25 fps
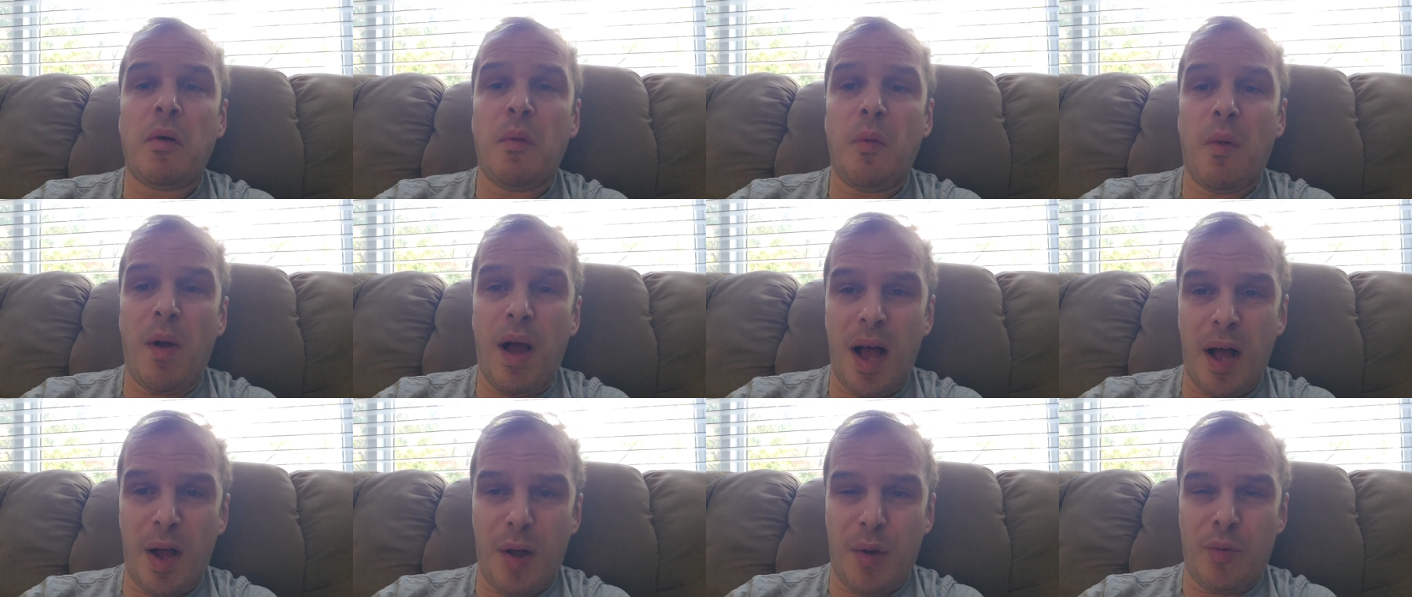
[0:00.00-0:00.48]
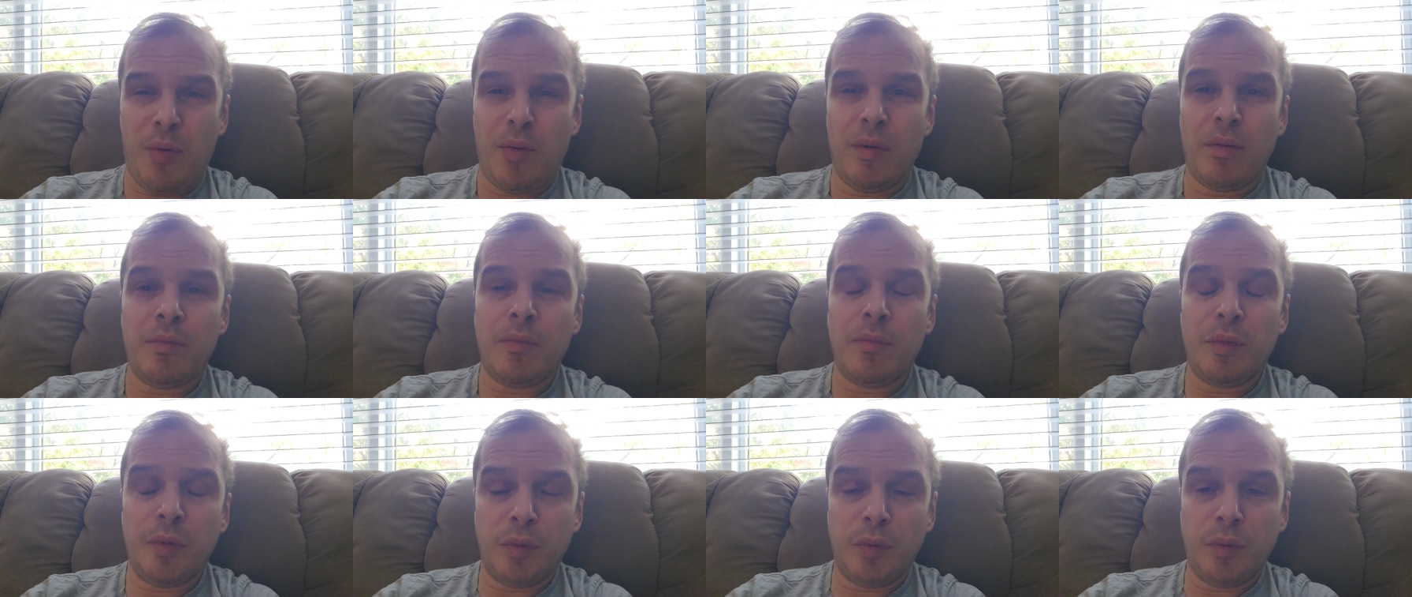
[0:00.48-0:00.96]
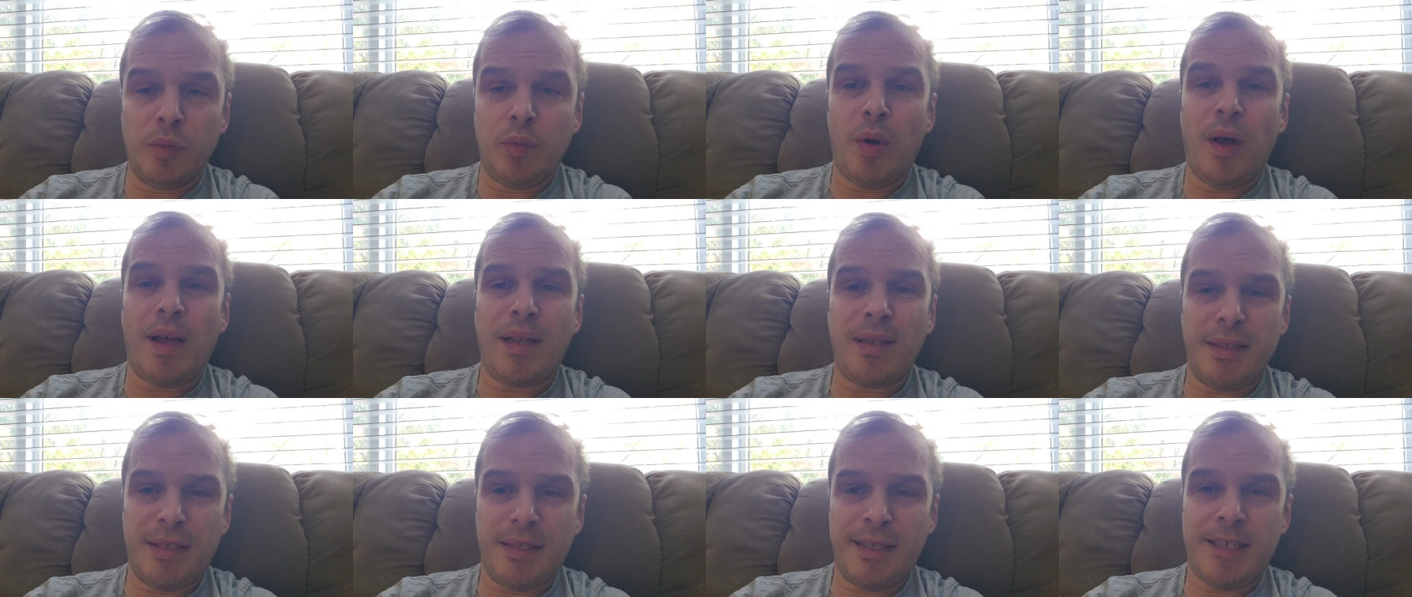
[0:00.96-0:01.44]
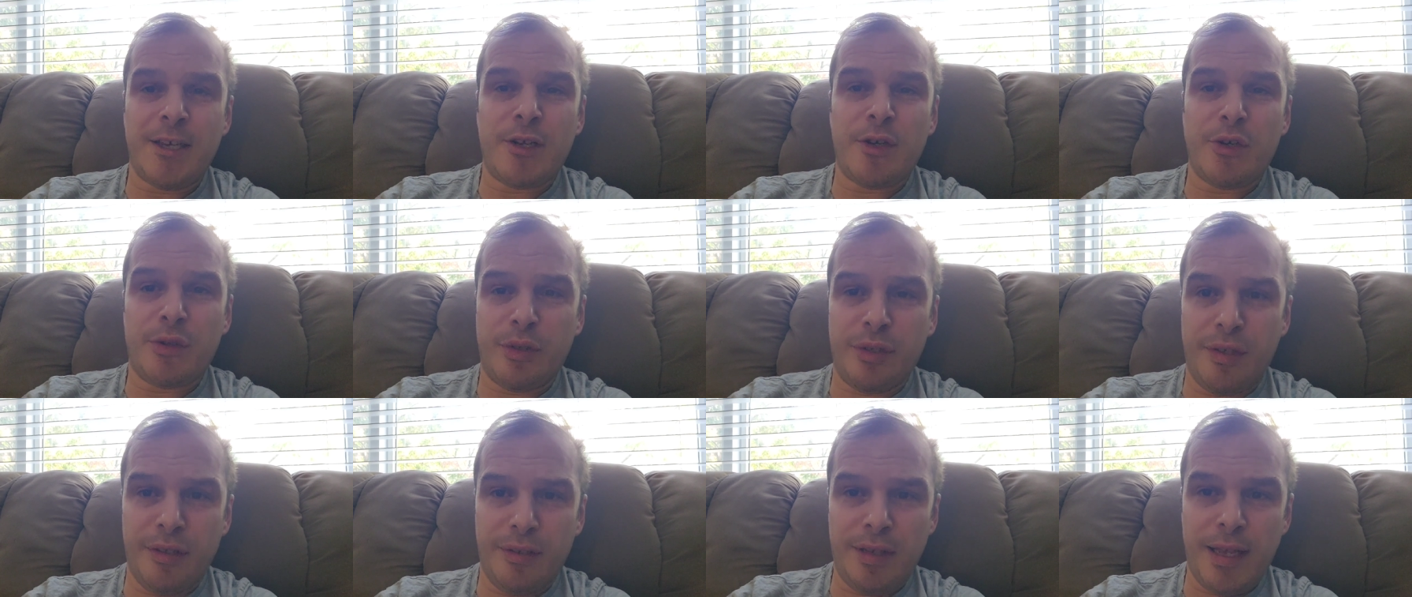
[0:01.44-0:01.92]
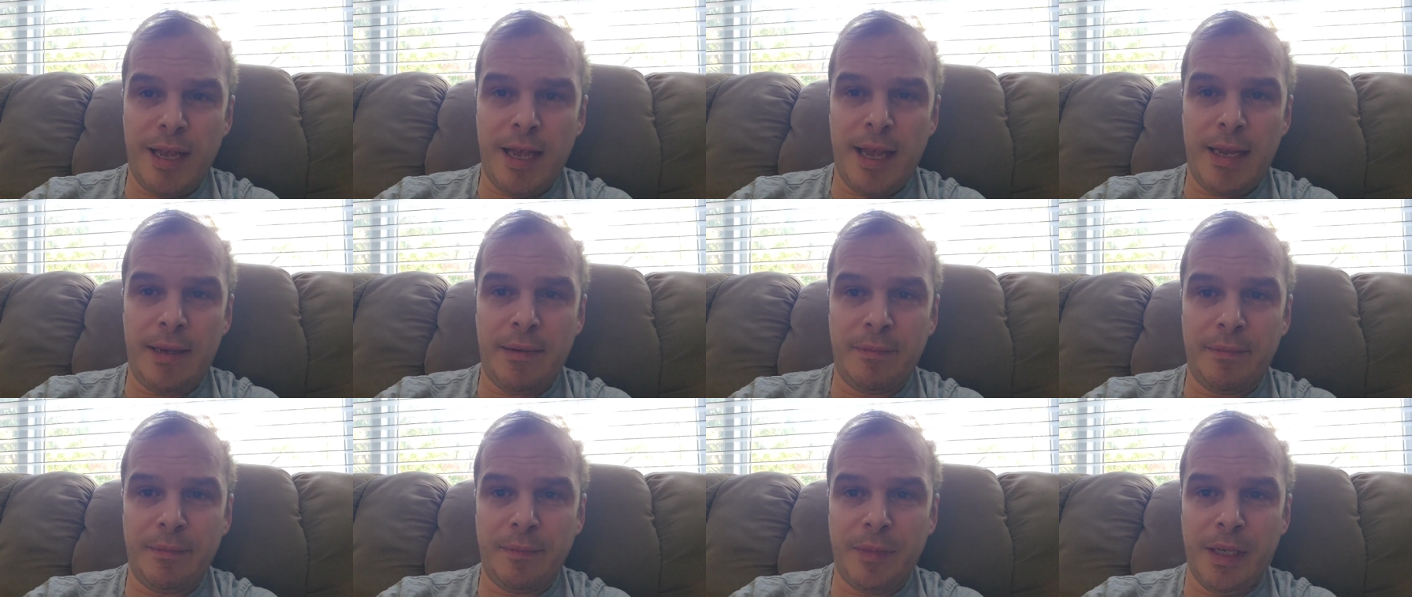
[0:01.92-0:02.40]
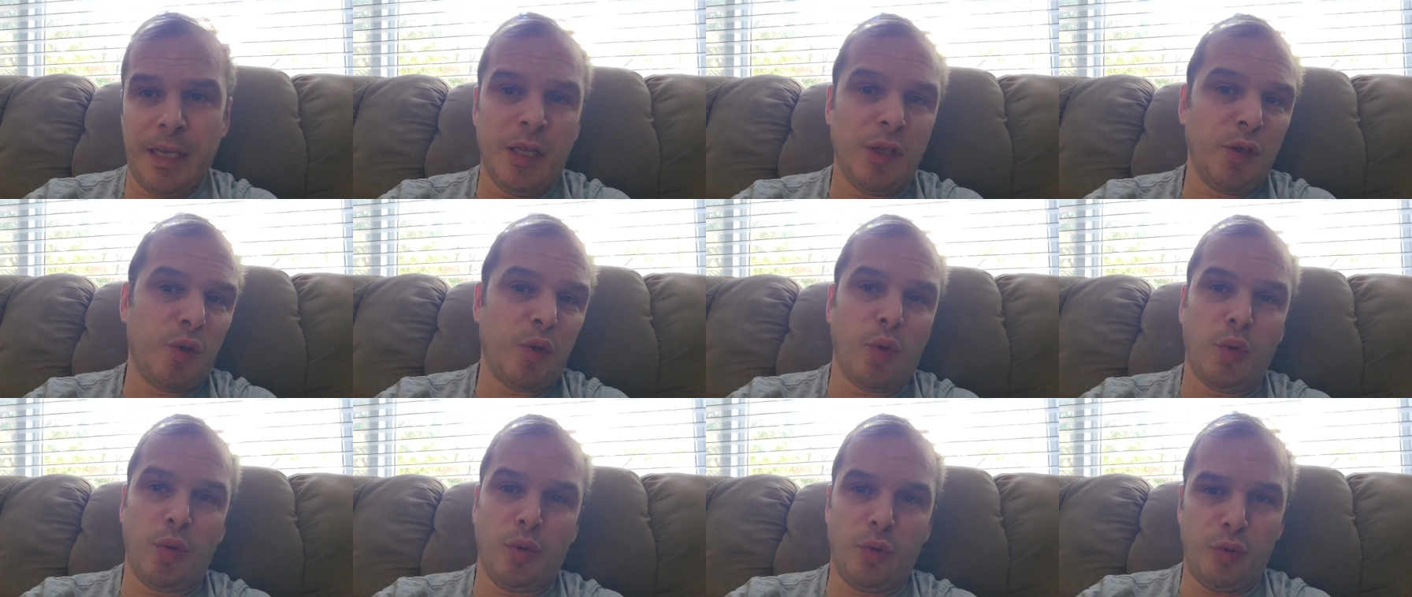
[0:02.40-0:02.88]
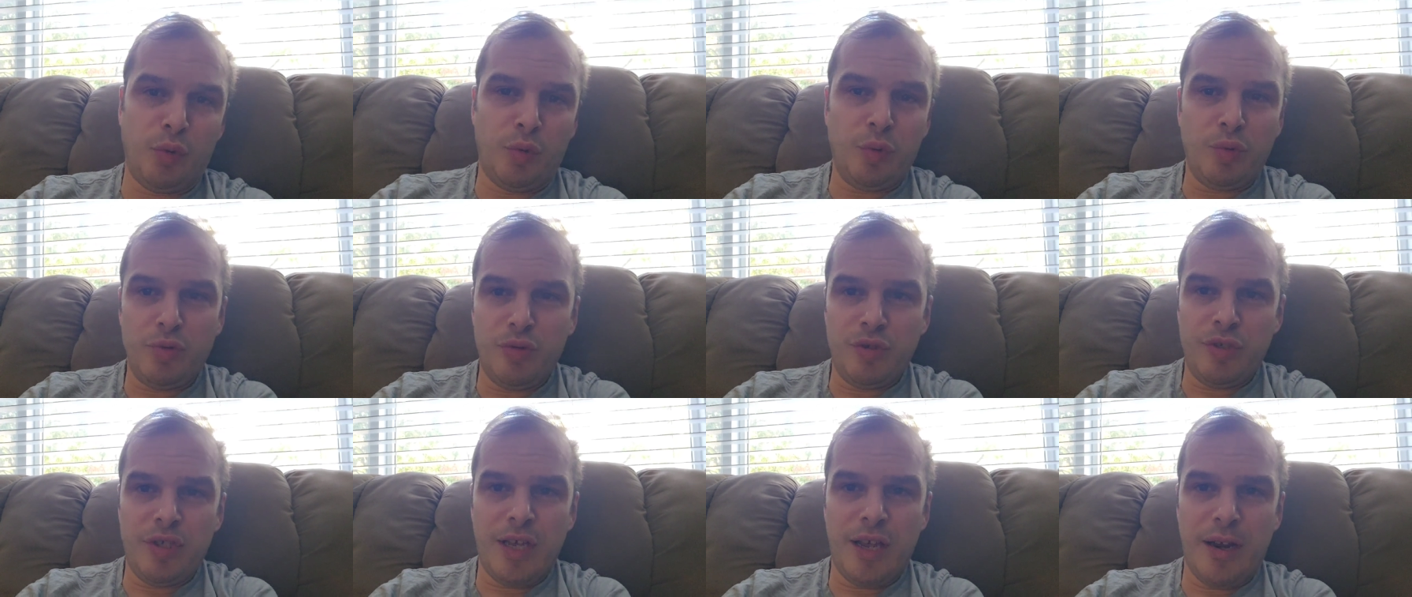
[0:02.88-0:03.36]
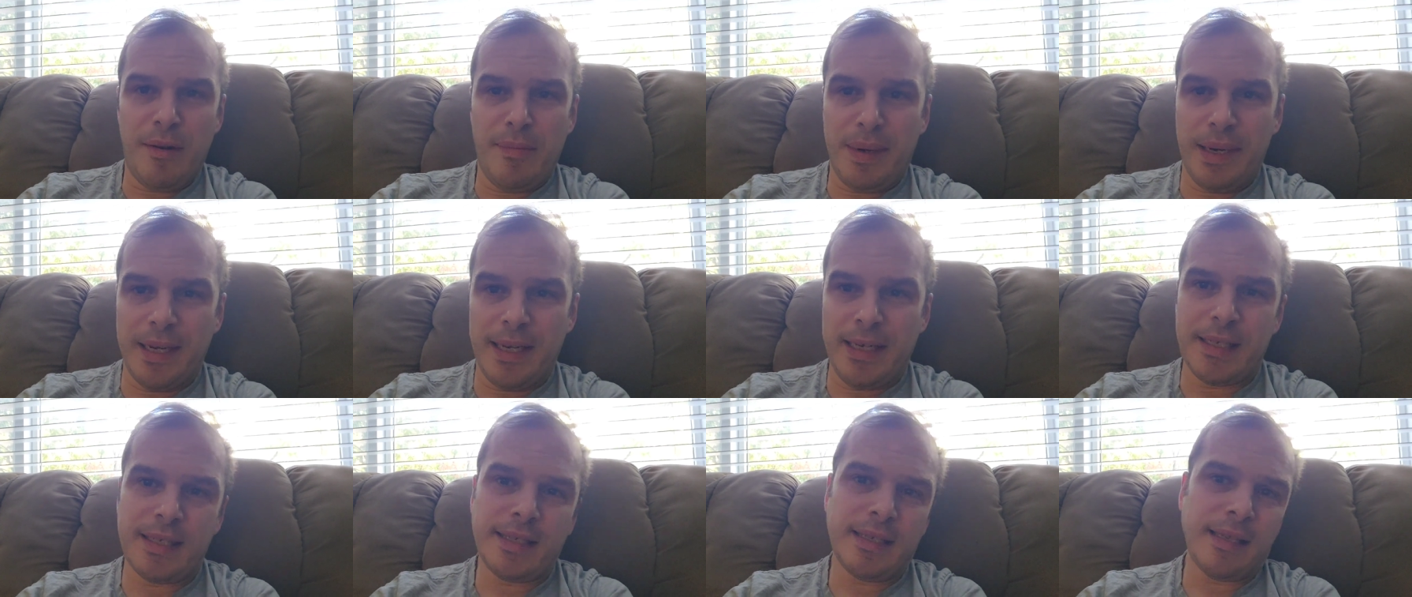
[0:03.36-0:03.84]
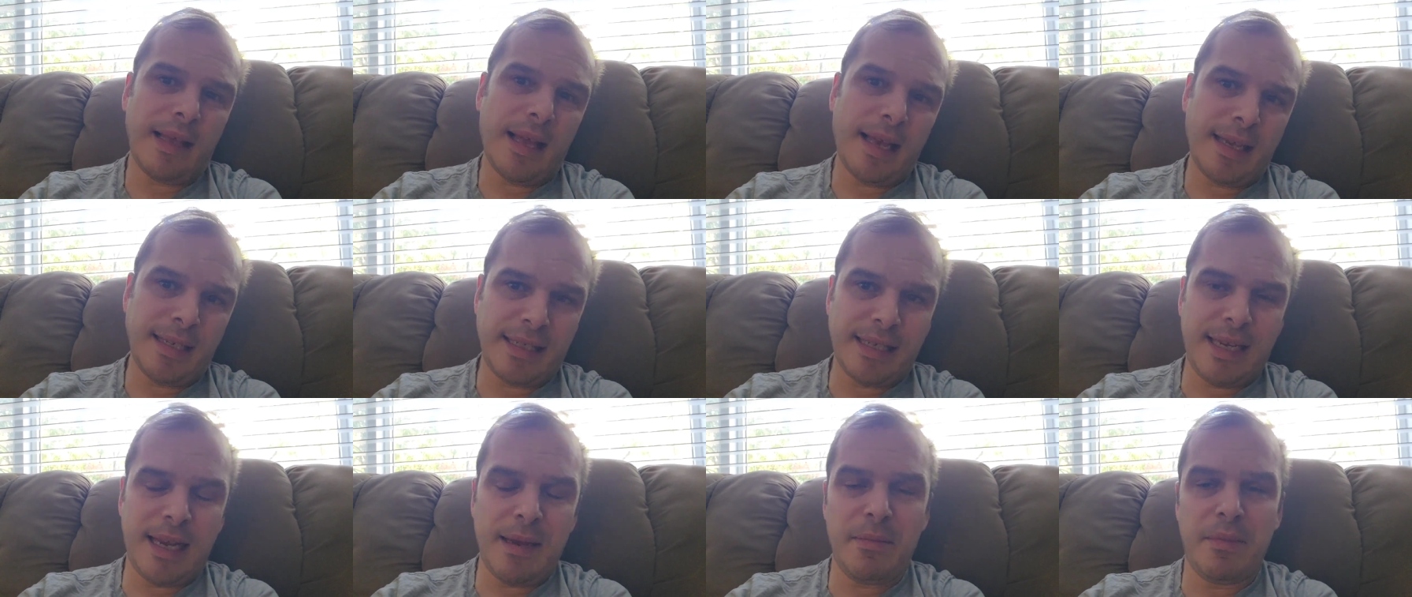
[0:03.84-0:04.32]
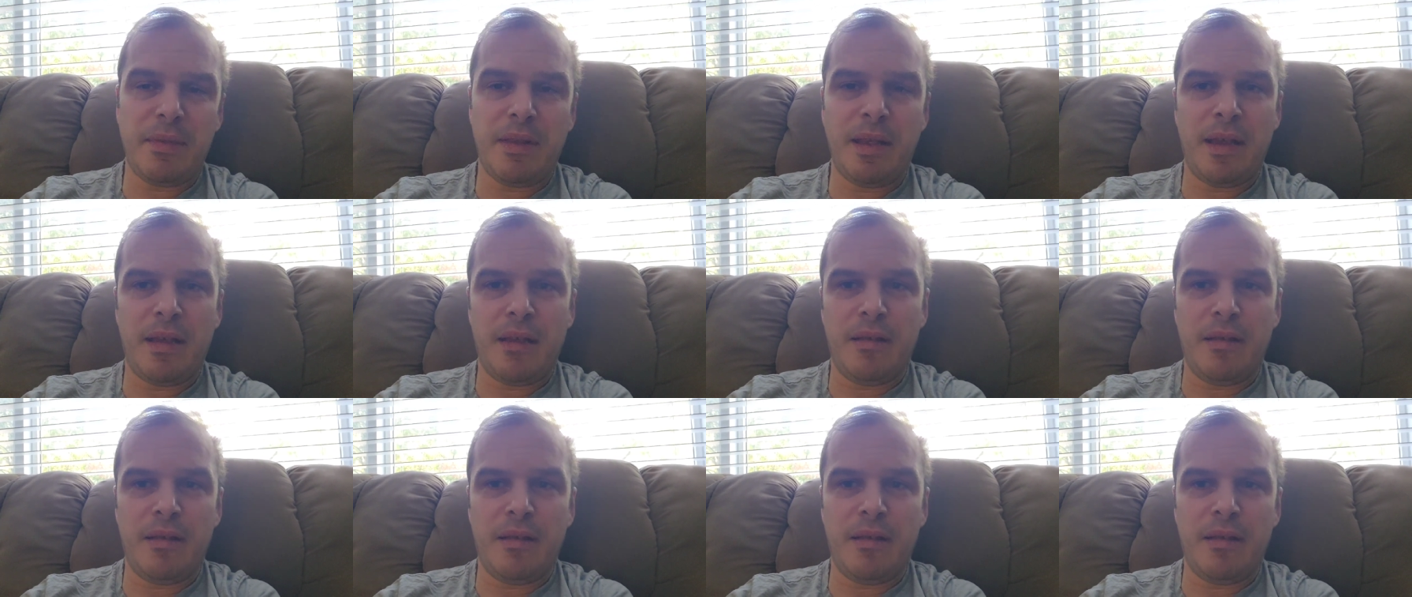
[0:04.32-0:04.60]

Wow. 1-0 today, in total 2-0 because last game